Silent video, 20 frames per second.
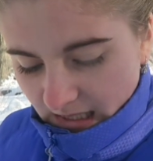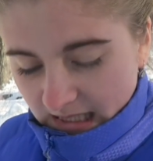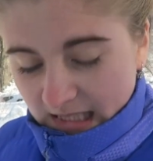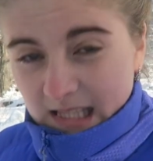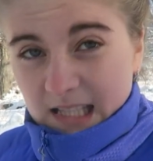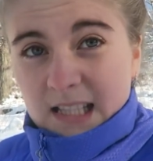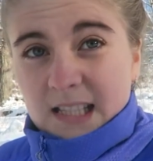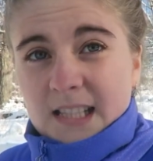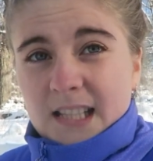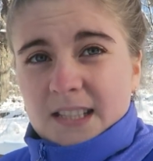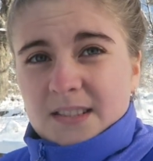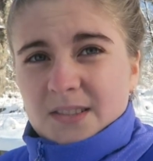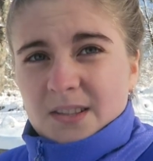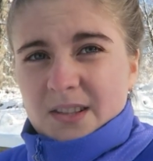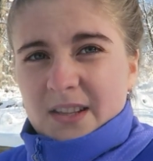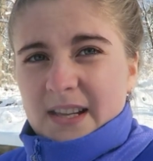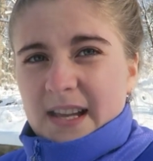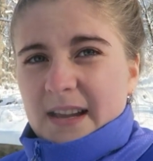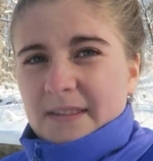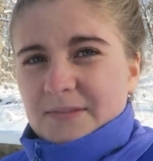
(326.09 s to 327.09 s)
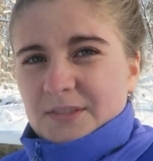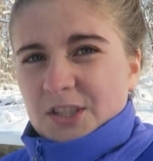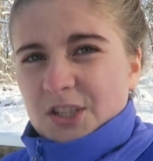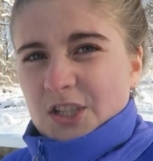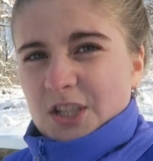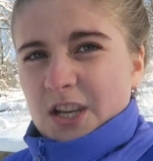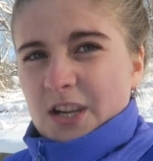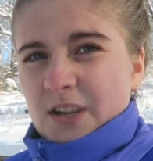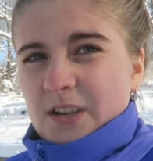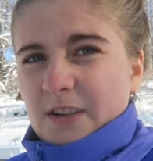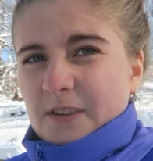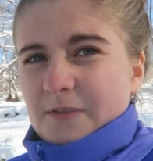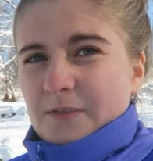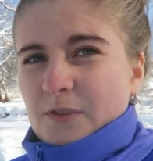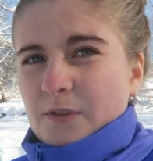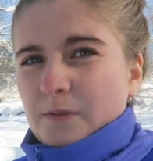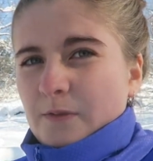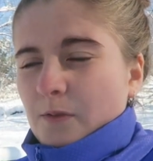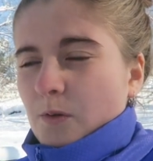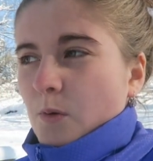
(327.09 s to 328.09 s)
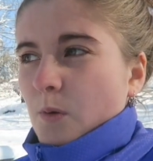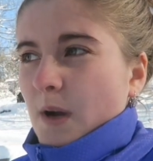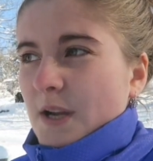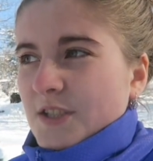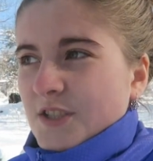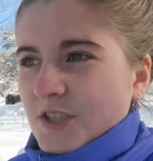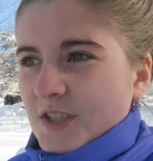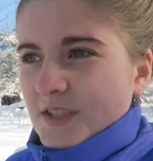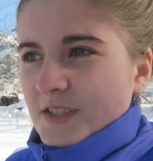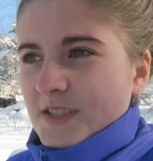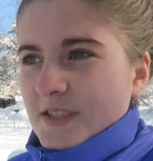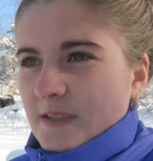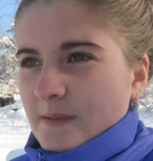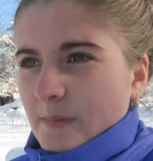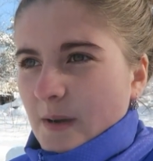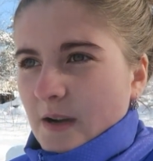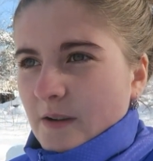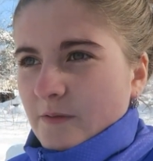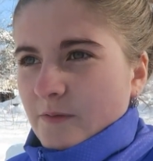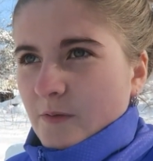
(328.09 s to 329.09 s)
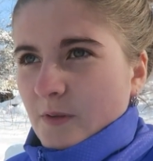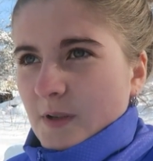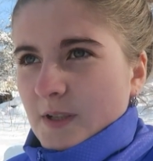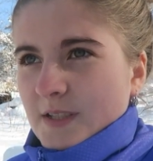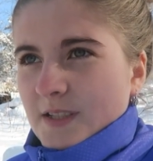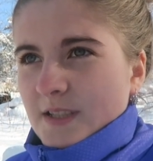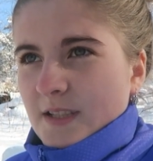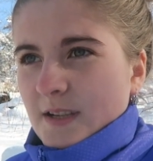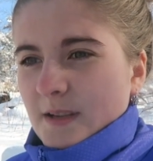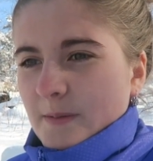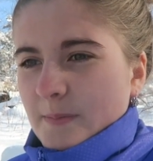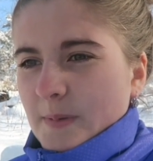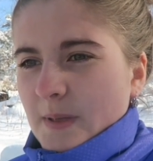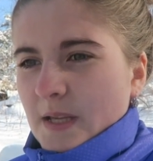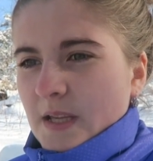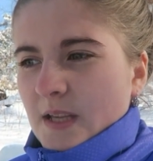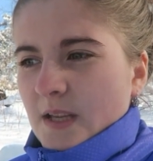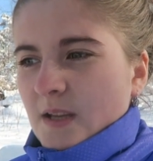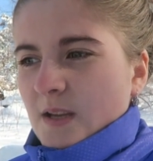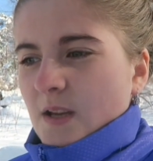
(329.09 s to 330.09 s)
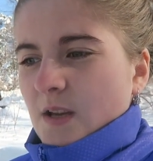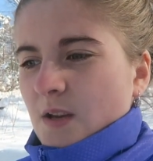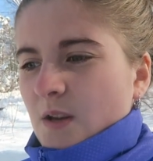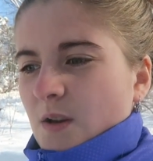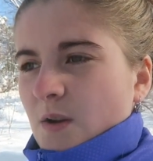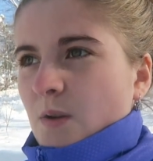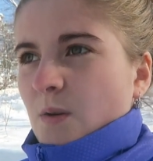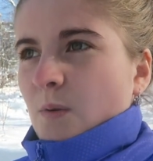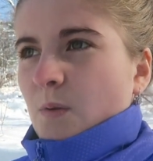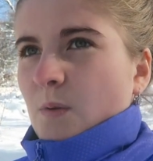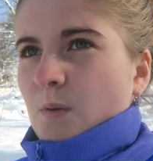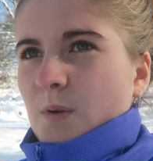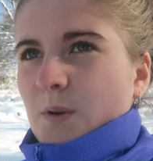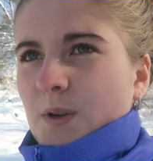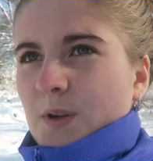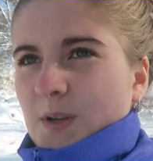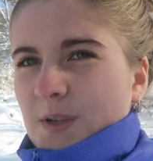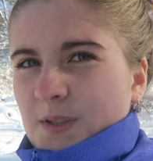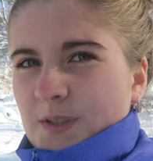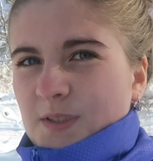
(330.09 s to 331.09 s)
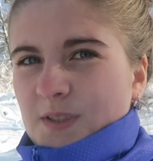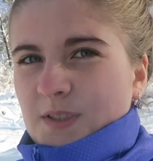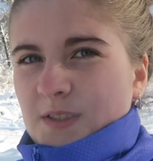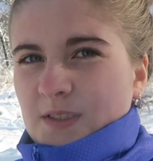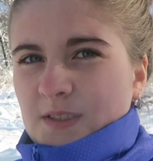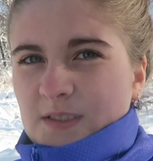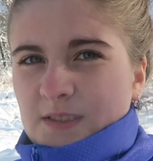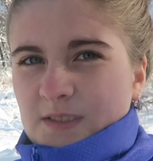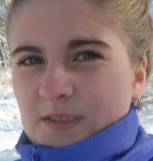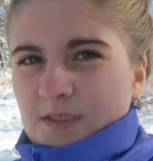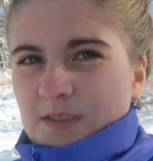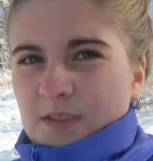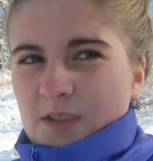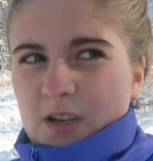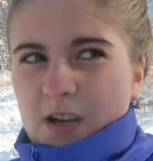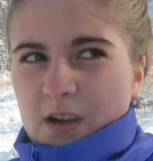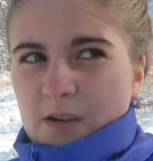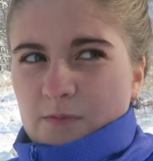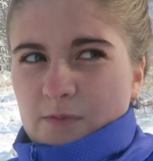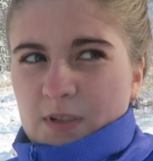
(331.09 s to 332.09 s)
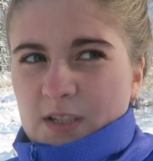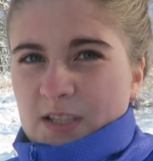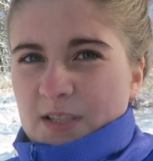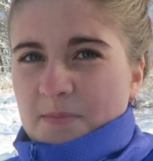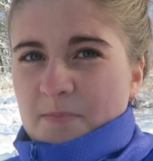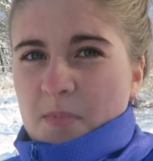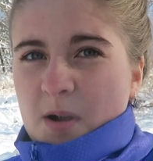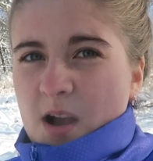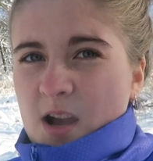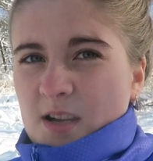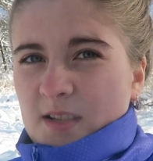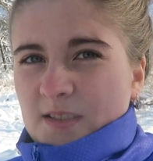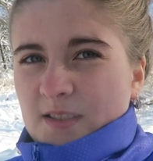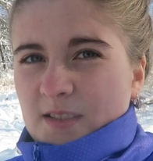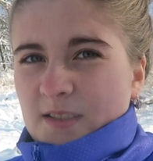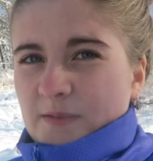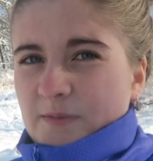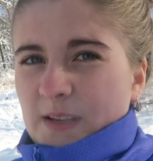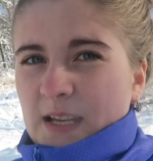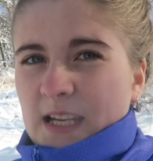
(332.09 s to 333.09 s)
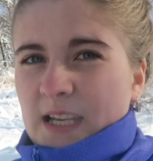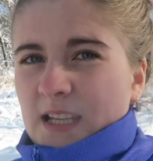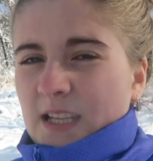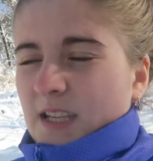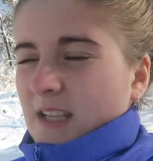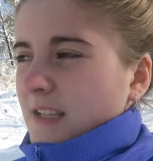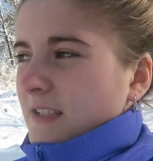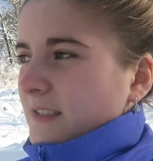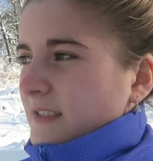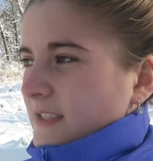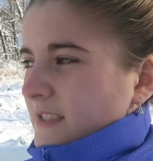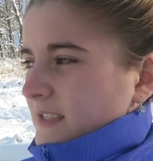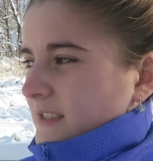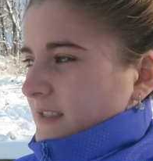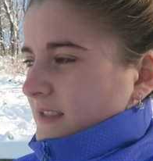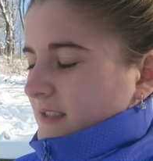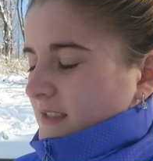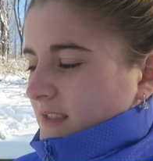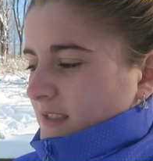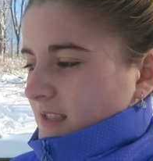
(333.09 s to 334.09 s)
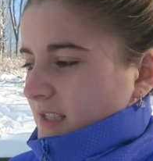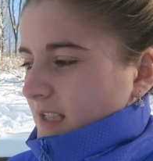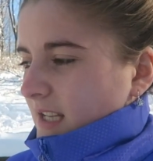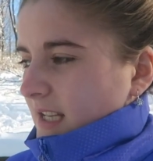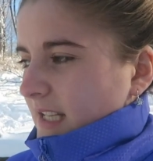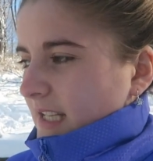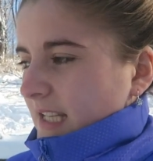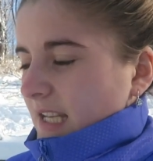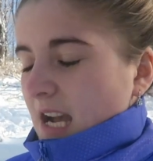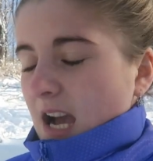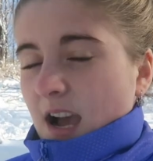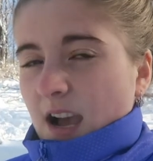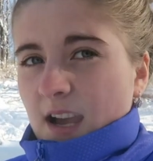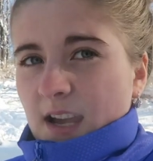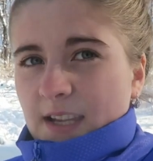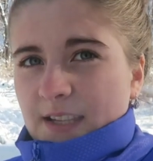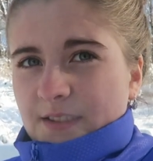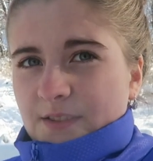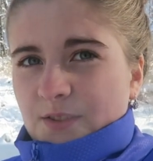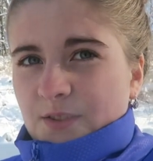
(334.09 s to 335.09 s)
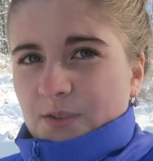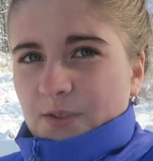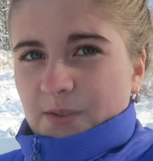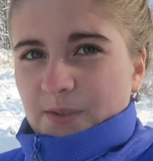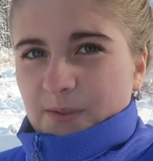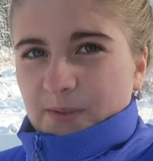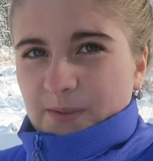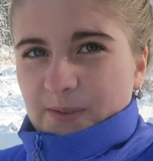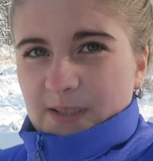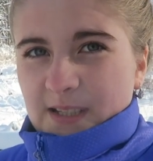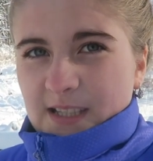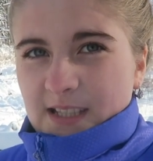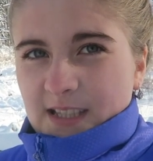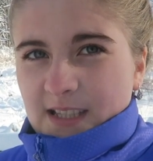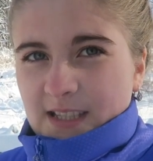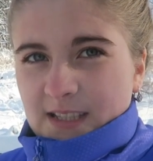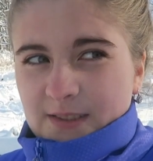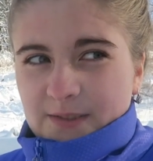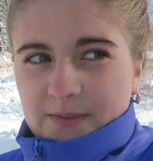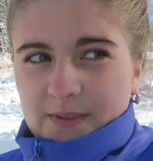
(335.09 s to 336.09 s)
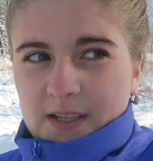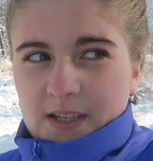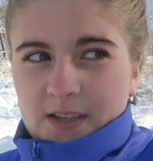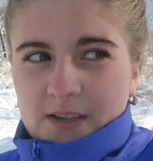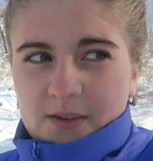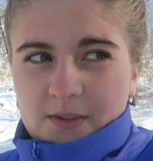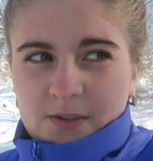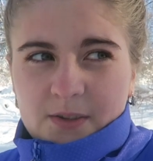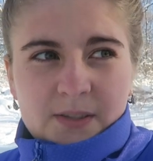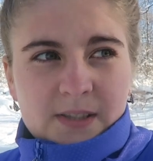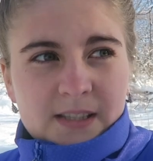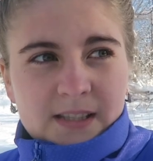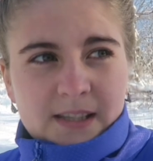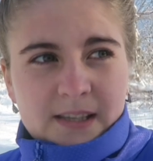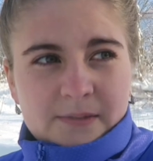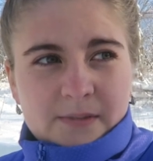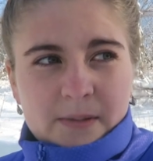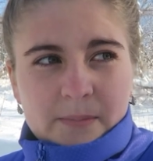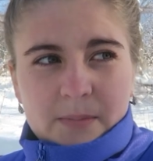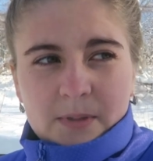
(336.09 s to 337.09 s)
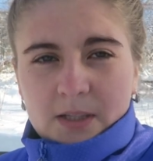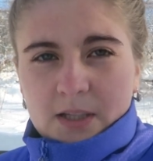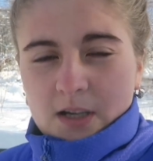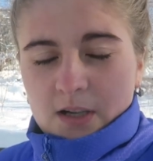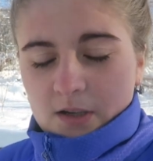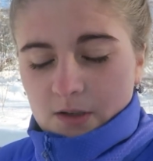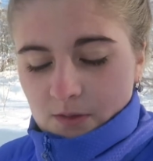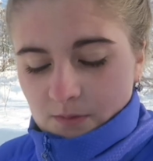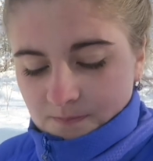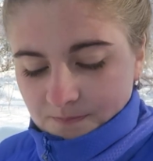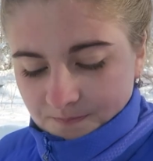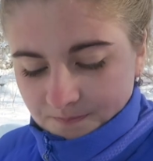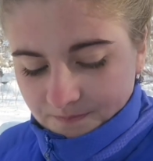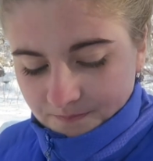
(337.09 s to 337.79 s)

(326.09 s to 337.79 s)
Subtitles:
I think that's all I have to share. If you have questions about forest therapy or a response of any kind to this video, you can leave it below.